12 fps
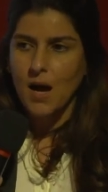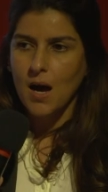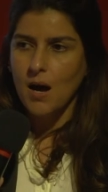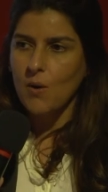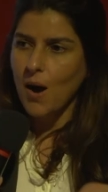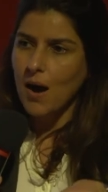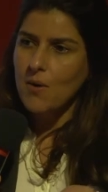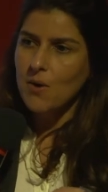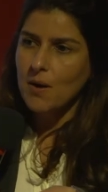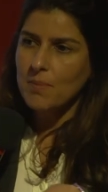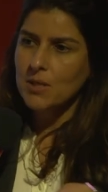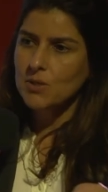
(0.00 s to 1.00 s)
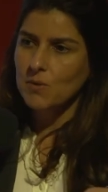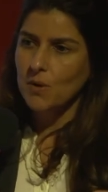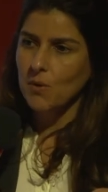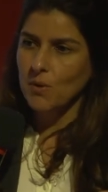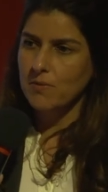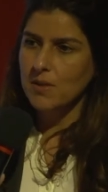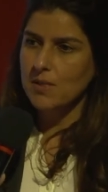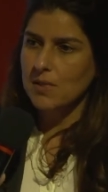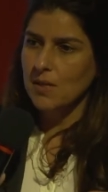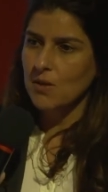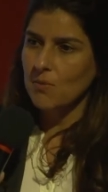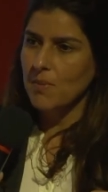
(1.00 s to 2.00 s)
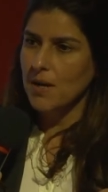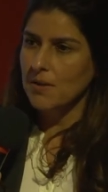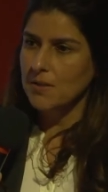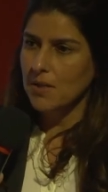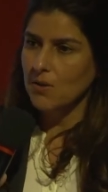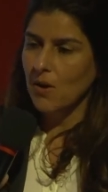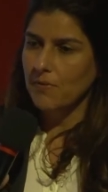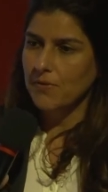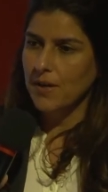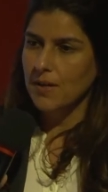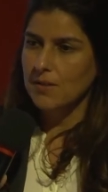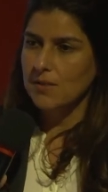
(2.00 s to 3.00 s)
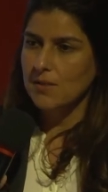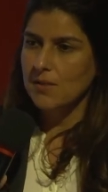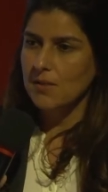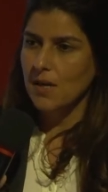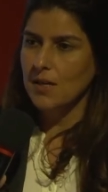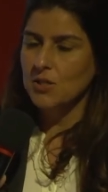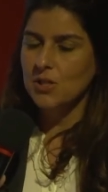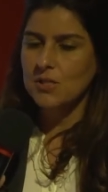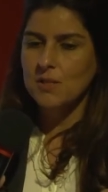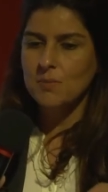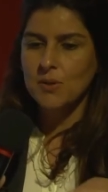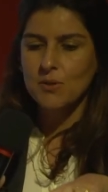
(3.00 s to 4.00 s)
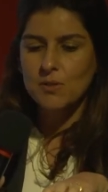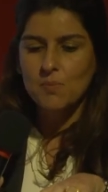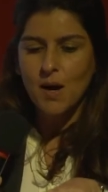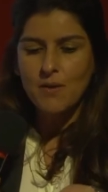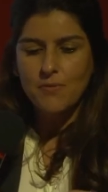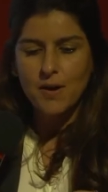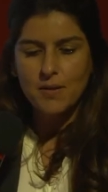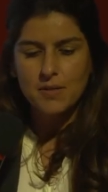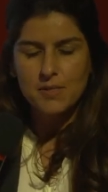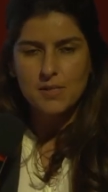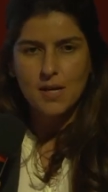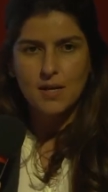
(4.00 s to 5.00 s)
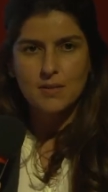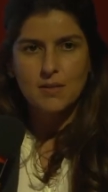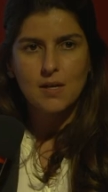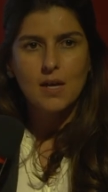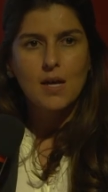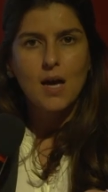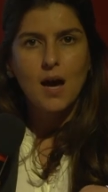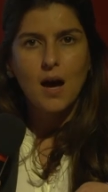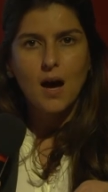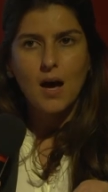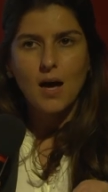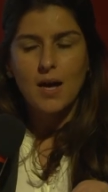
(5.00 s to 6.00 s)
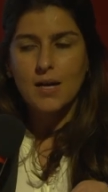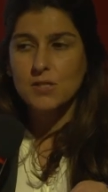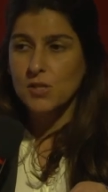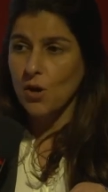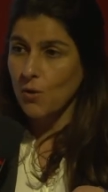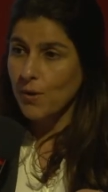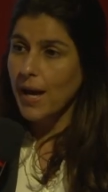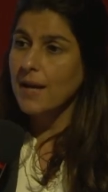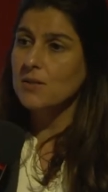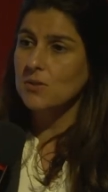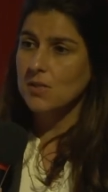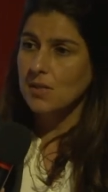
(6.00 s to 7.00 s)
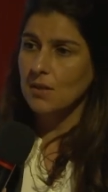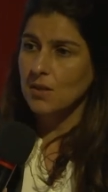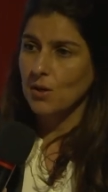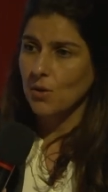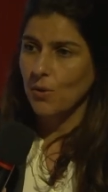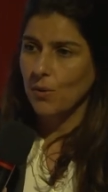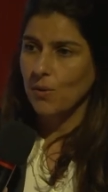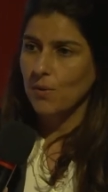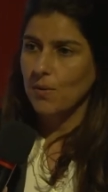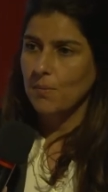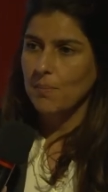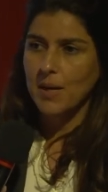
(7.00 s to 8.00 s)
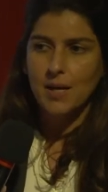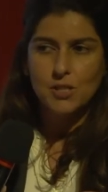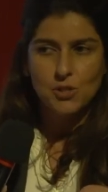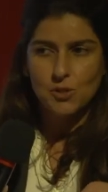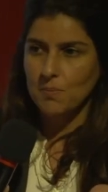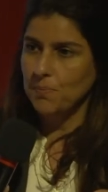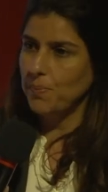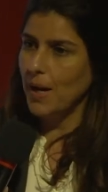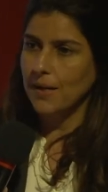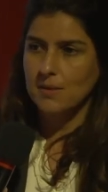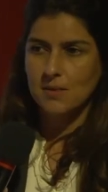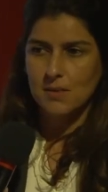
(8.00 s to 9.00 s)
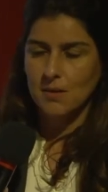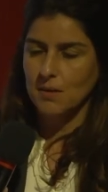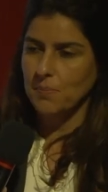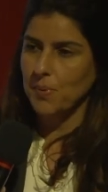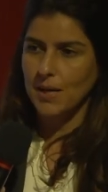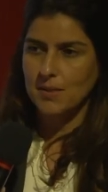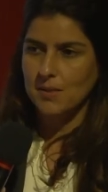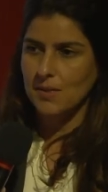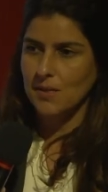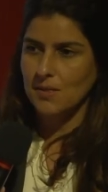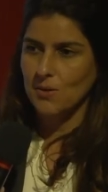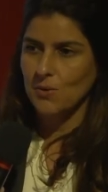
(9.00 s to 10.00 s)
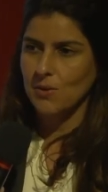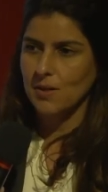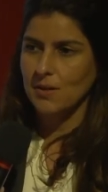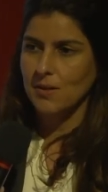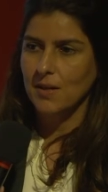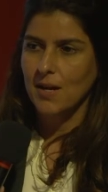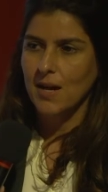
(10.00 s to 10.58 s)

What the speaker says: "Oh, how come you're doing all of this and you're married and you have kids?" And she said, "Because my father said, it's okay to study law, but I shouldn't practice as a lawyer